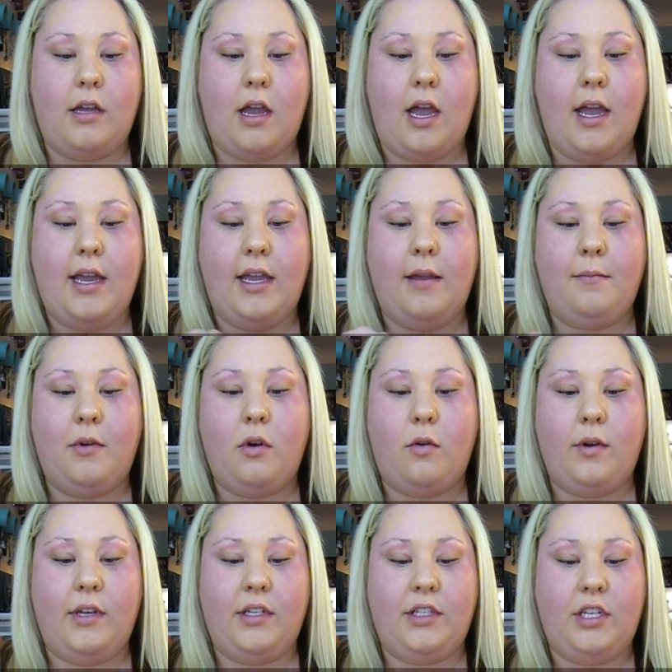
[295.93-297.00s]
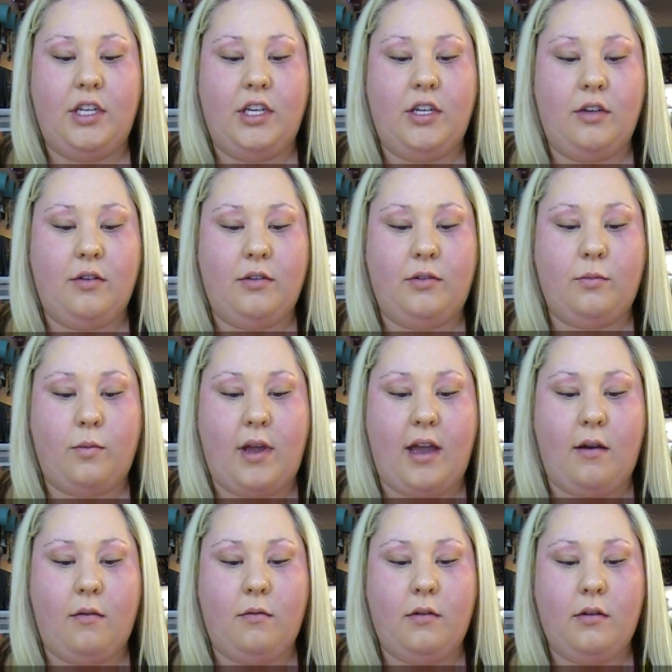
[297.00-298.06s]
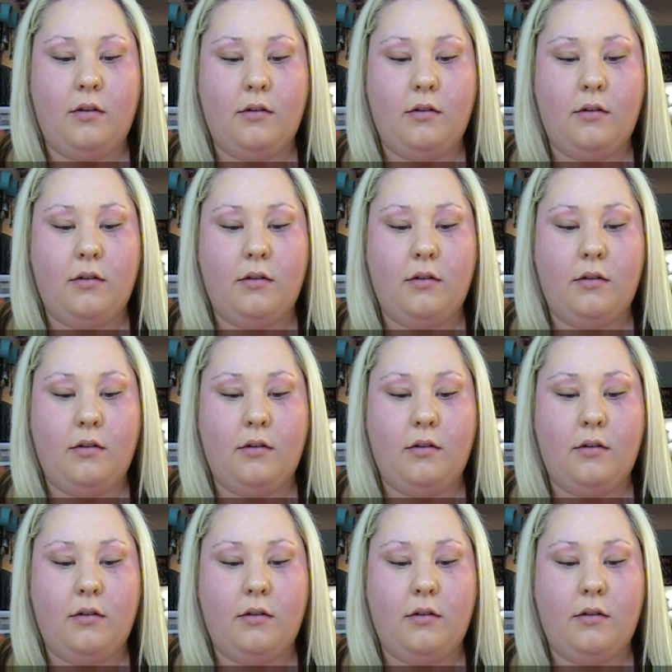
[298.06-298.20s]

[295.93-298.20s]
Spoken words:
I am going to use, wow,